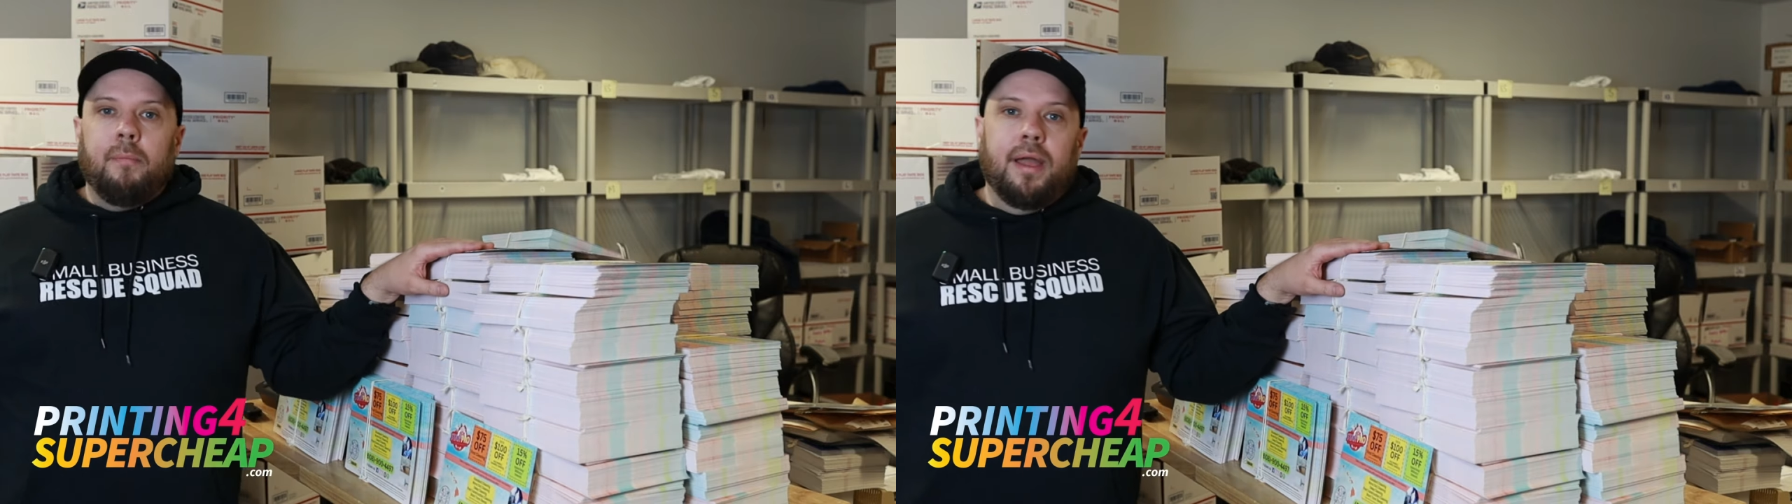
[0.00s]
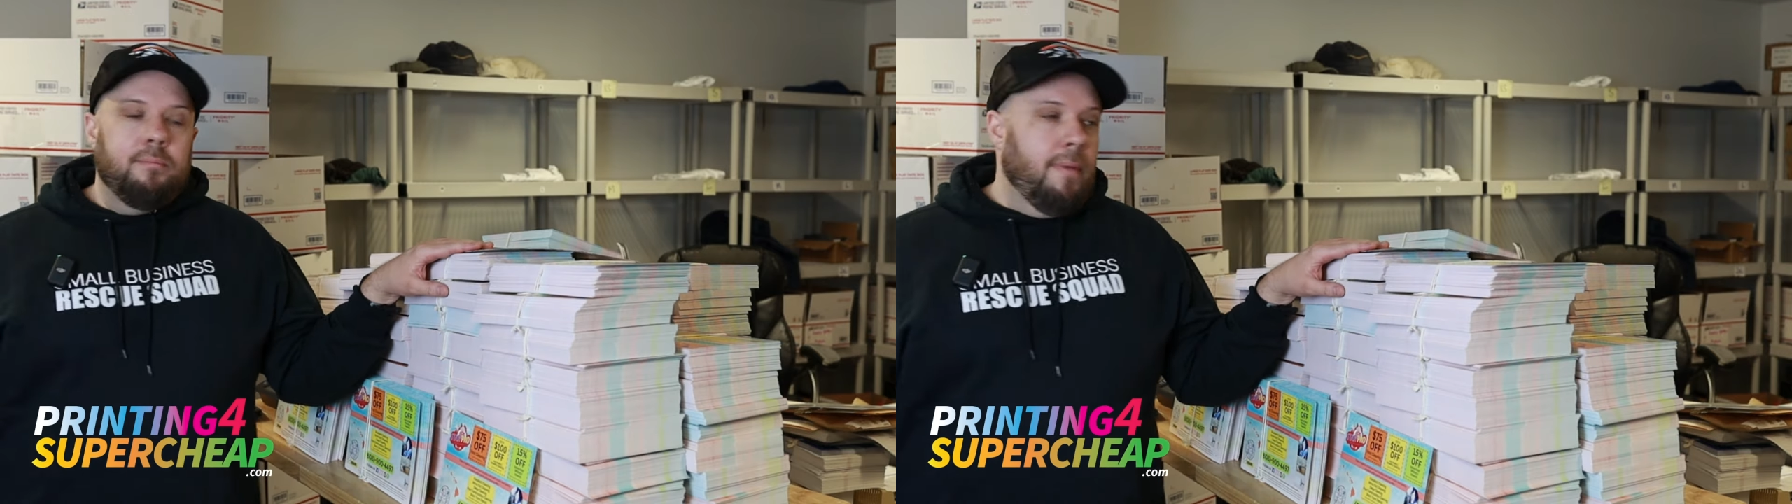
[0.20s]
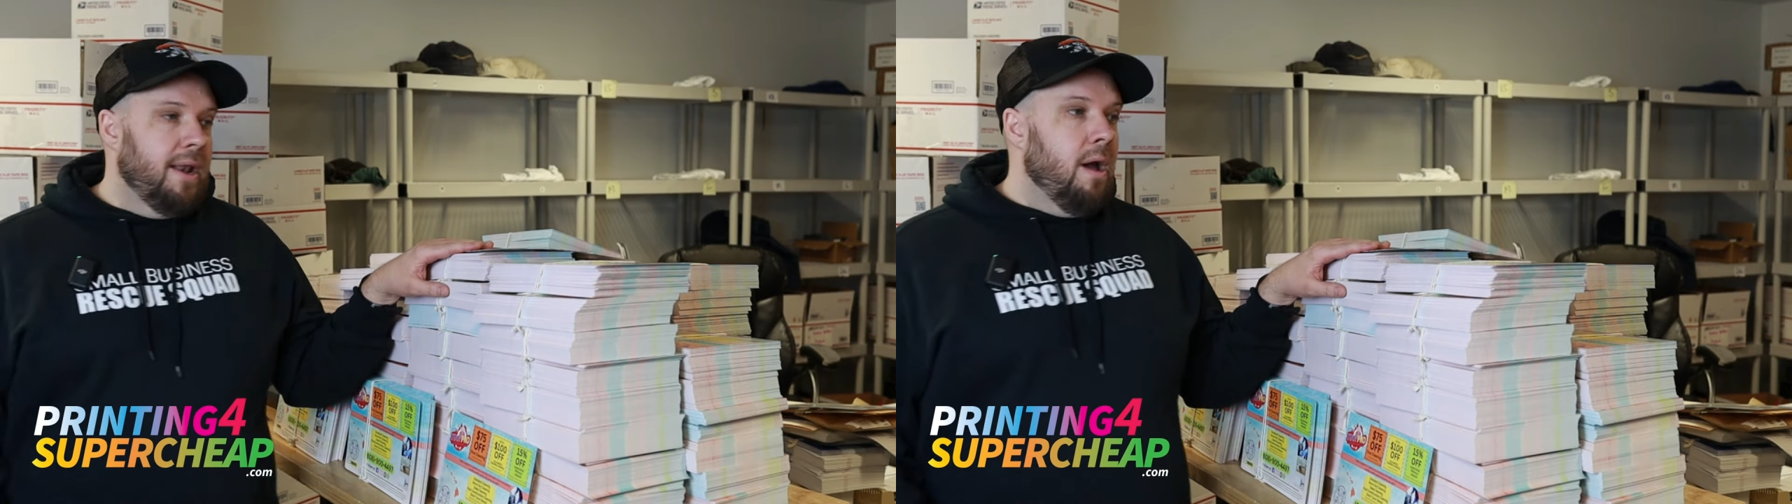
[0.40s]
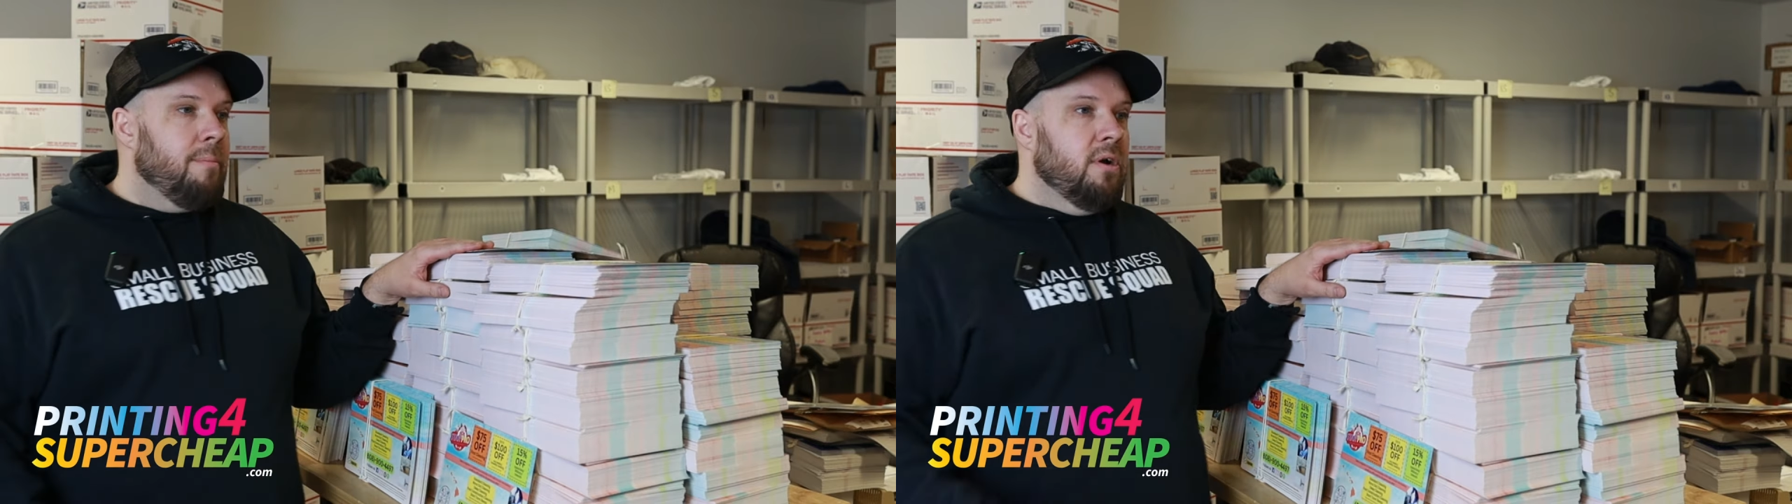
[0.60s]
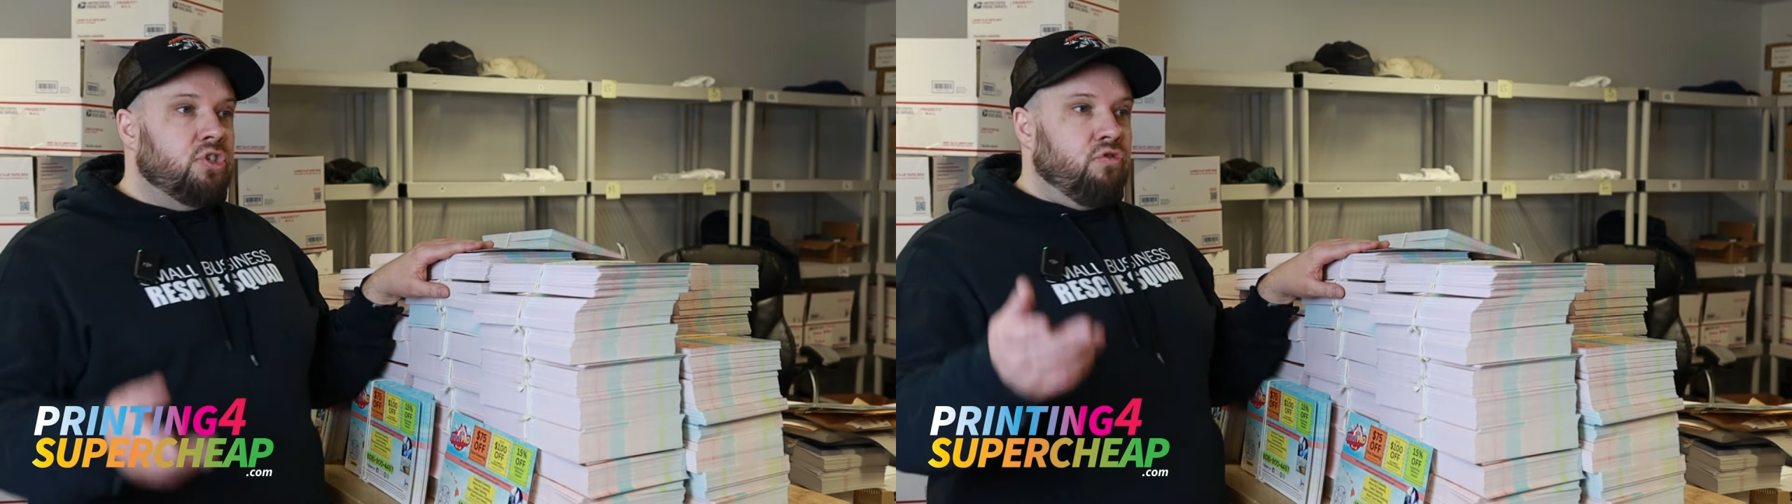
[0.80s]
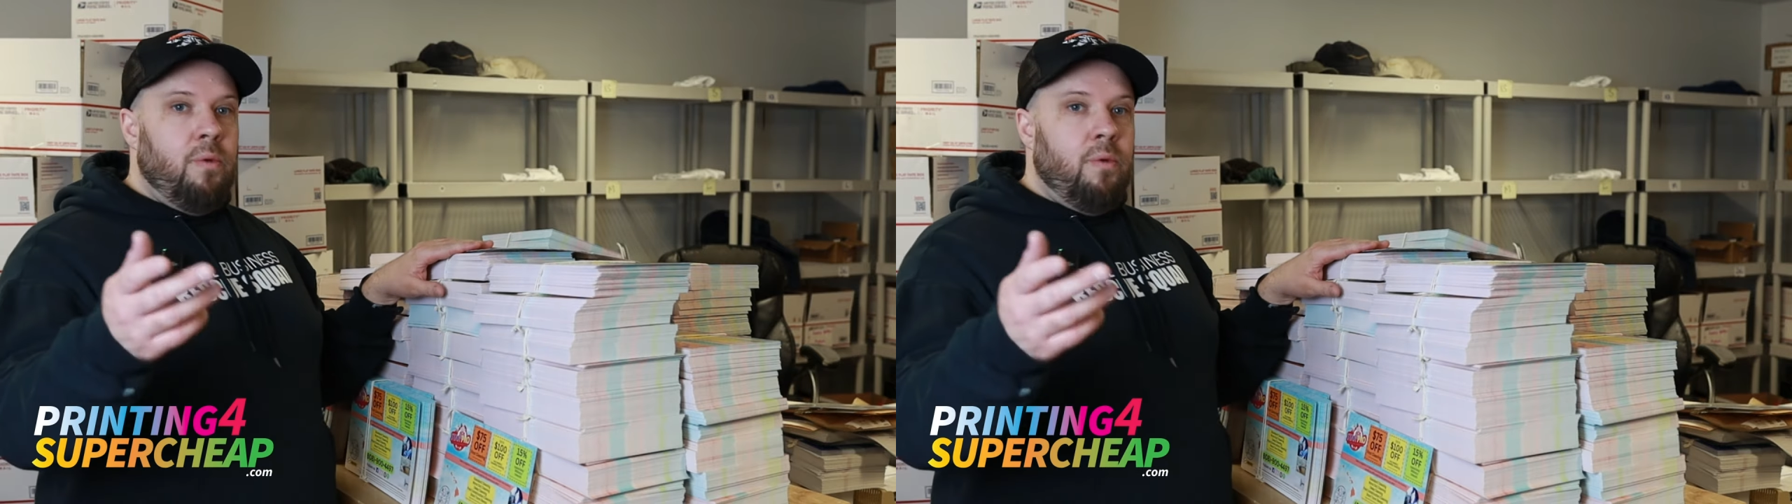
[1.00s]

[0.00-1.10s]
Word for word: My my number is